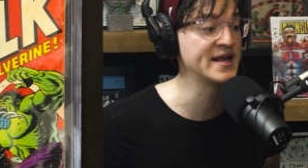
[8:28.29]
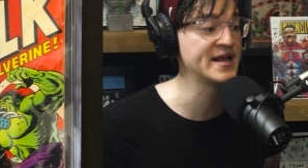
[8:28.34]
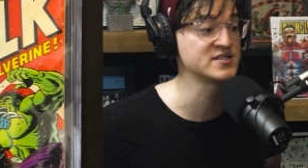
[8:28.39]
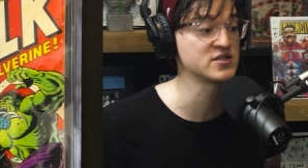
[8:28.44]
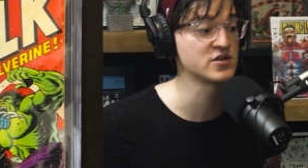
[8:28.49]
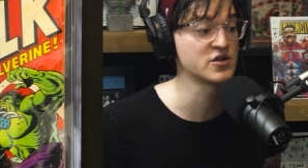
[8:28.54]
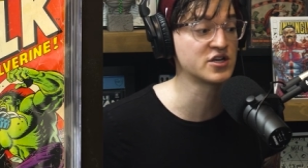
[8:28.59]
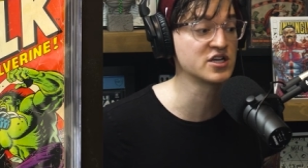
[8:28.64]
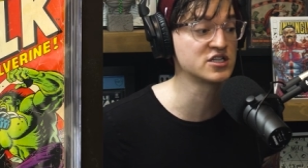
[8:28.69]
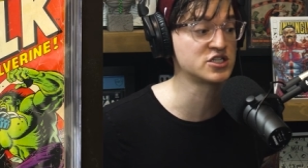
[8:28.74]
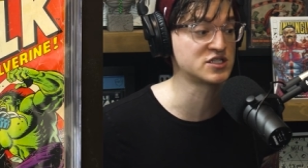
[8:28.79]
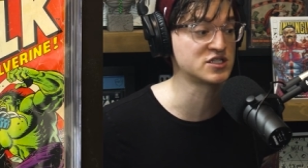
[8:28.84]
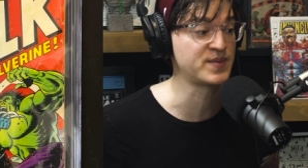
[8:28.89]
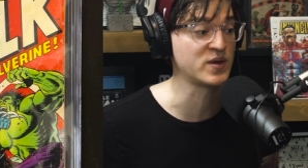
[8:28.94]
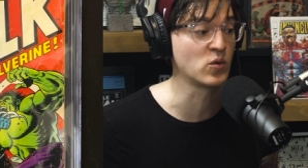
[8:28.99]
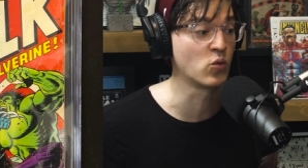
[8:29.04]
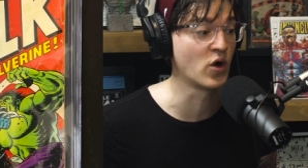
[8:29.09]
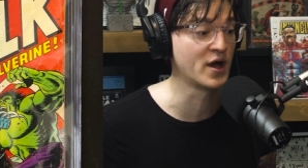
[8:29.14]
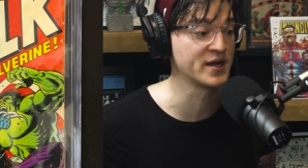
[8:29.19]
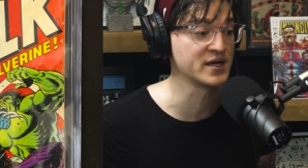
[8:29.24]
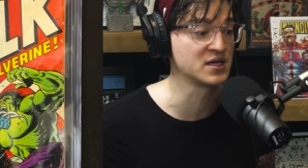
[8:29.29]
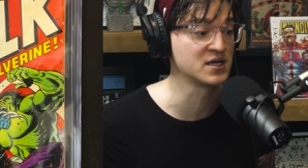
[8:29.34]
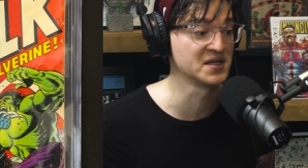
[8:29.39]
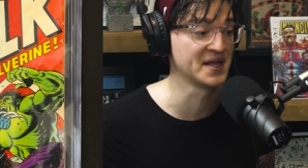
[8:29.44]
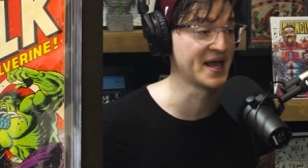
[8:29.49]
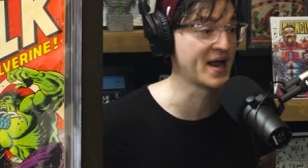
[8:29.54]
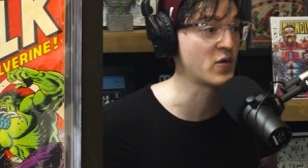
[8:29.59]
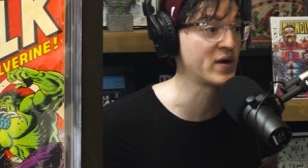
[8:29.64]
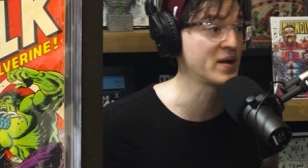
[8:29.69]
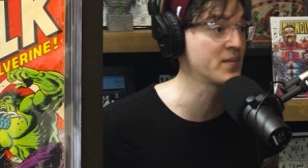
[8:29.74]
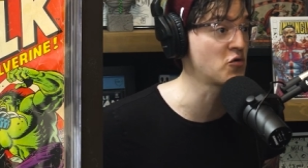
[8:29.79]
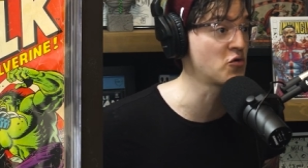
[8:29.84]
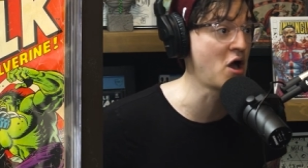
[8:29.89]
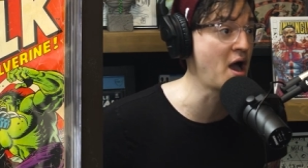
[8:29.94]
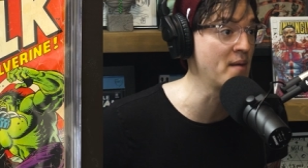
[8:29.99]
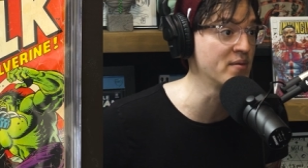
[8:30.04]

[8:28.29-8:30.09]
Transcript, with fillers: So there could just be one glaring problem